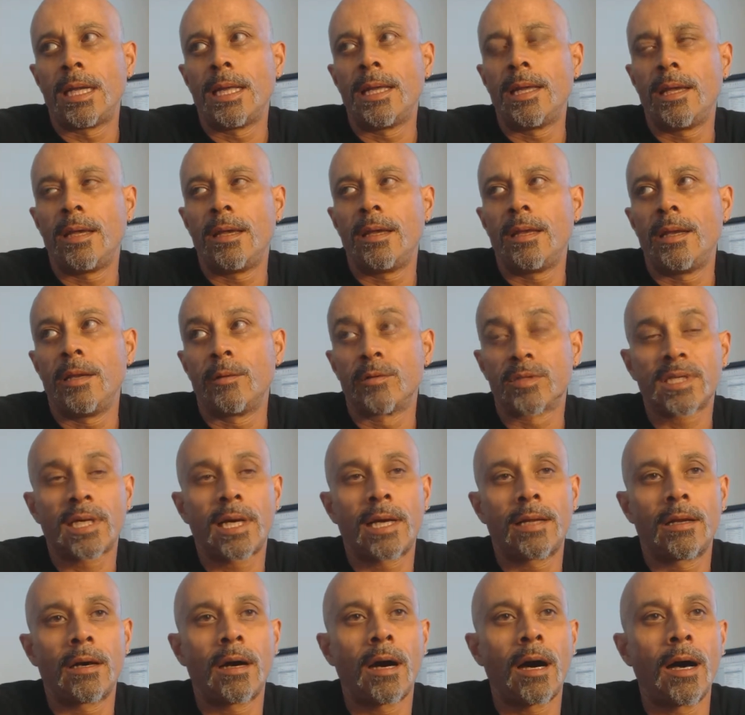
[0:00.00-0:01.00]
And it was
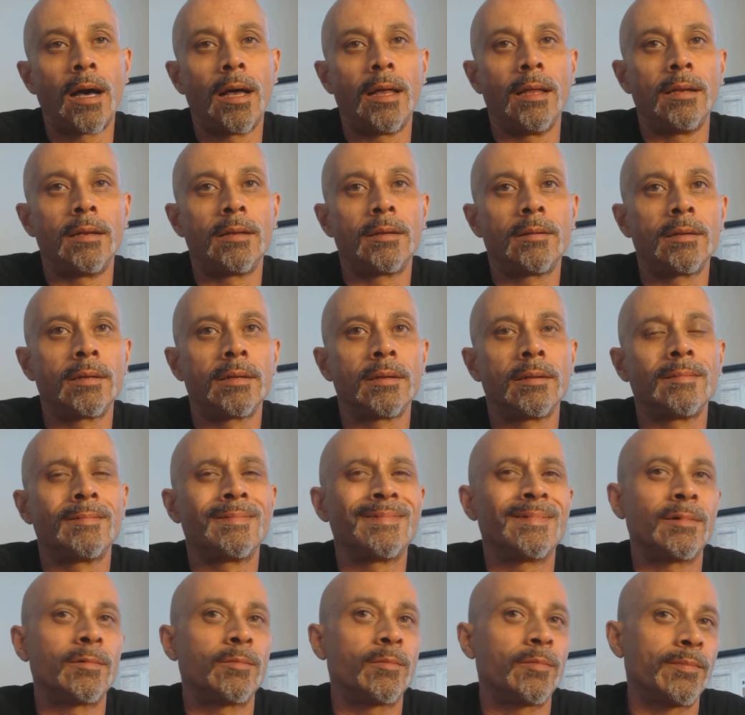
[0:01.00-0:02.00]
kind of hot.
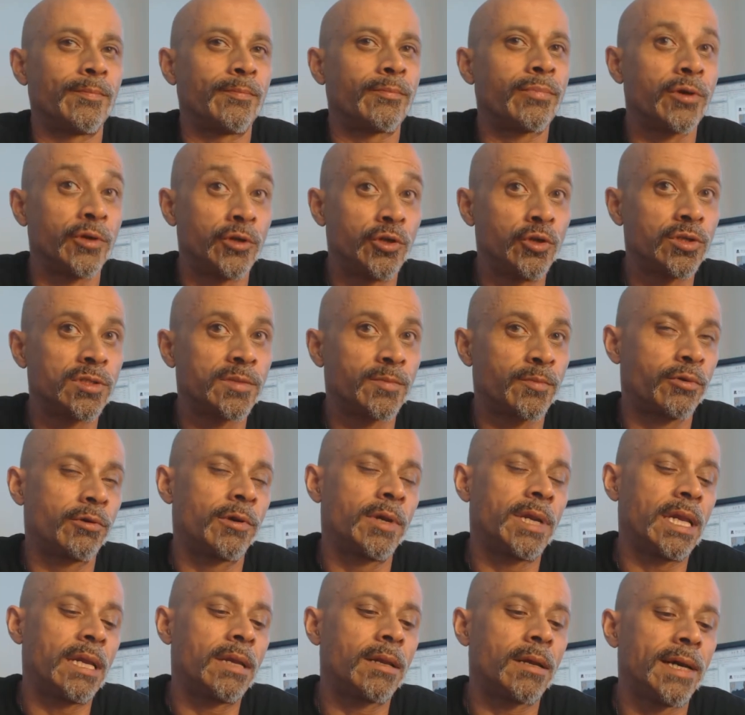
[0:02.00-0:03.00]
Produced
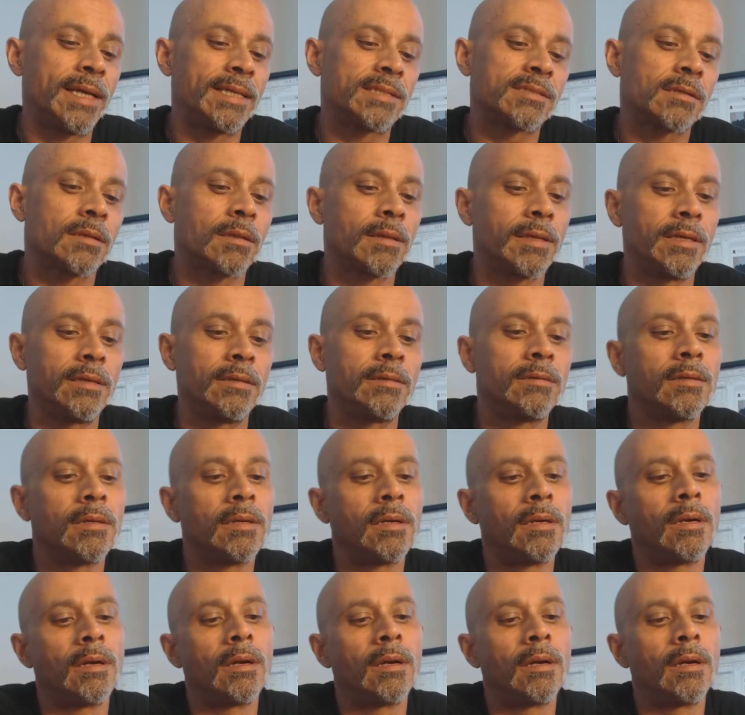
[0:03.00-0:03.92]
pretty nicely.